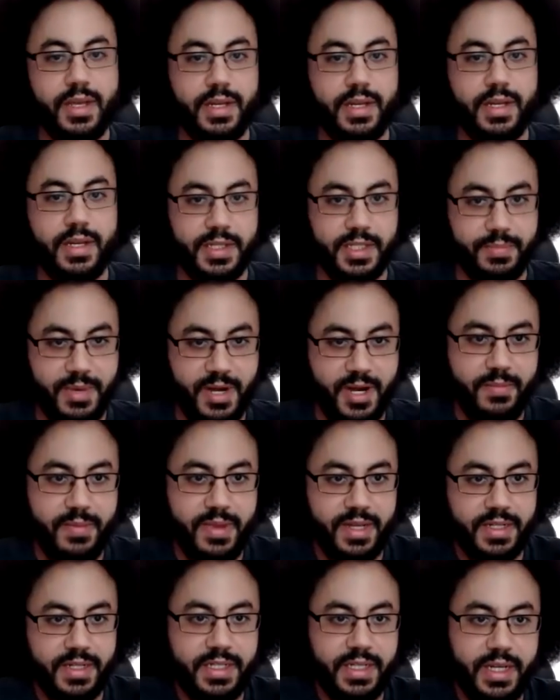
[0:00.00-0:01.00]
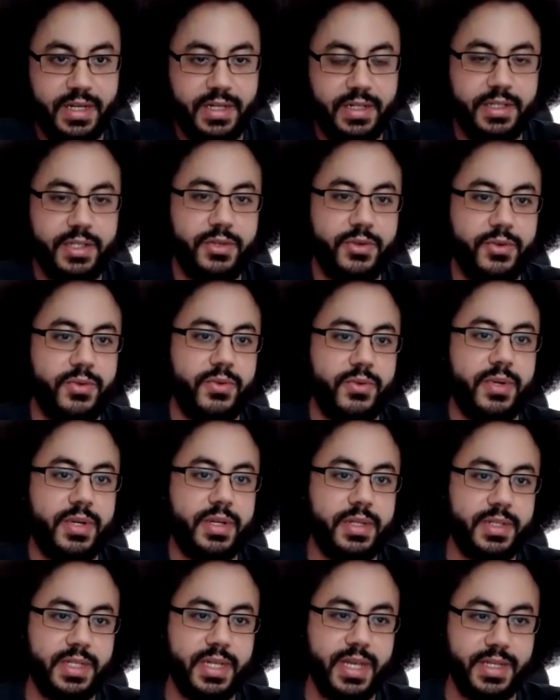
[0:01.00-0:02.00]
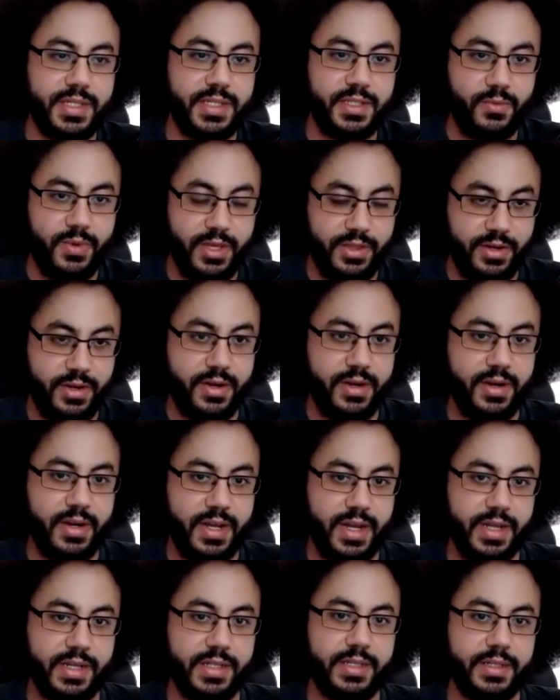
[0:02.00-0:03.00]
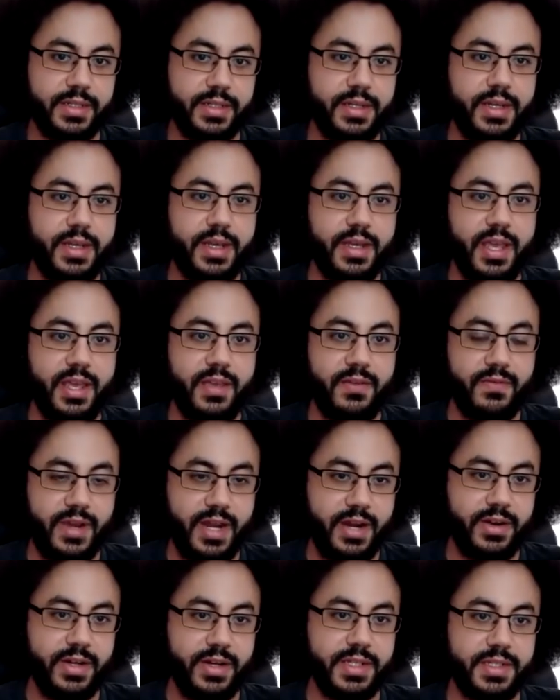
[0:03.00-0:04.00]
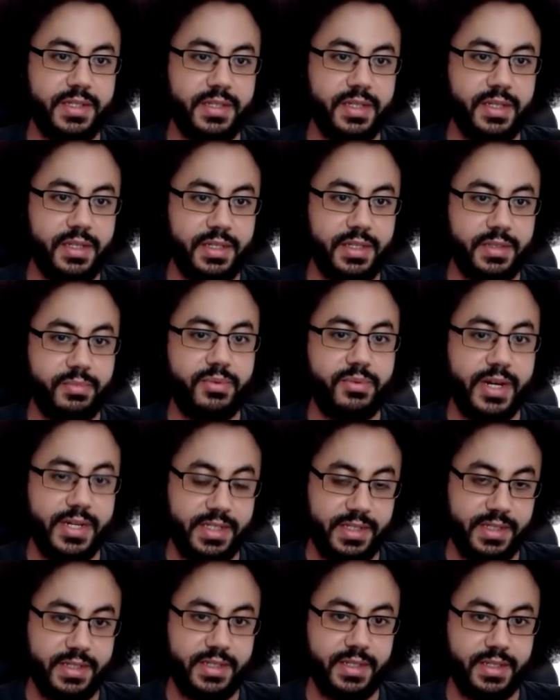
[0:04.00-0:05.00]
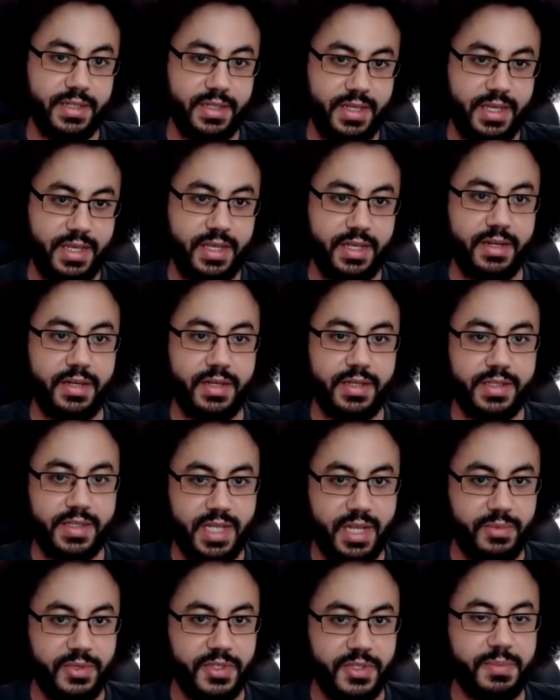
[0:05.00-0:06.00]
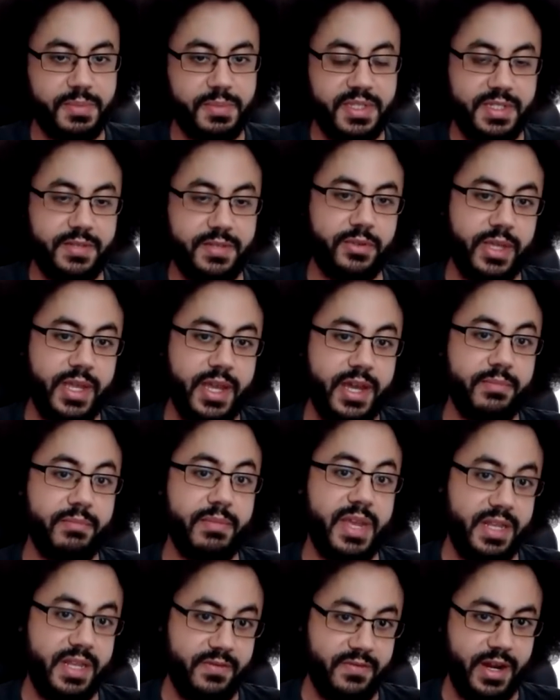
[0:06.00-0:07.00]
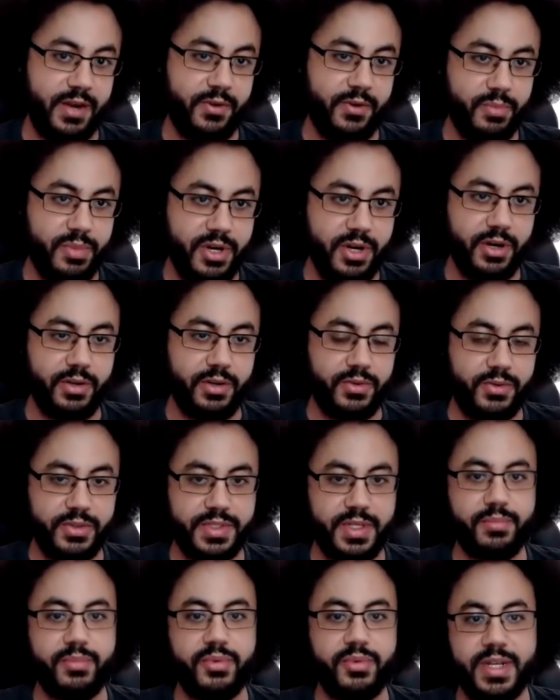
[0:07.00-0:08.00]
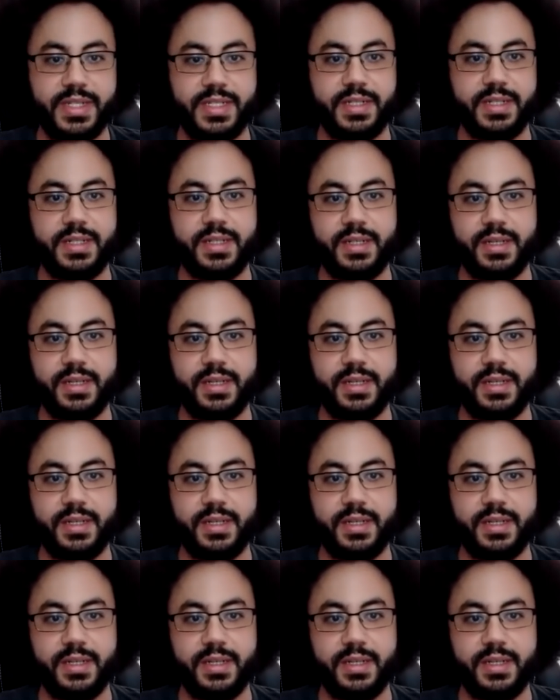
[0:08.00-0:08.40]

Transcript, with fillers: an experiment done to test whether or not a virus is present in a sample, specifically how many viral particles are present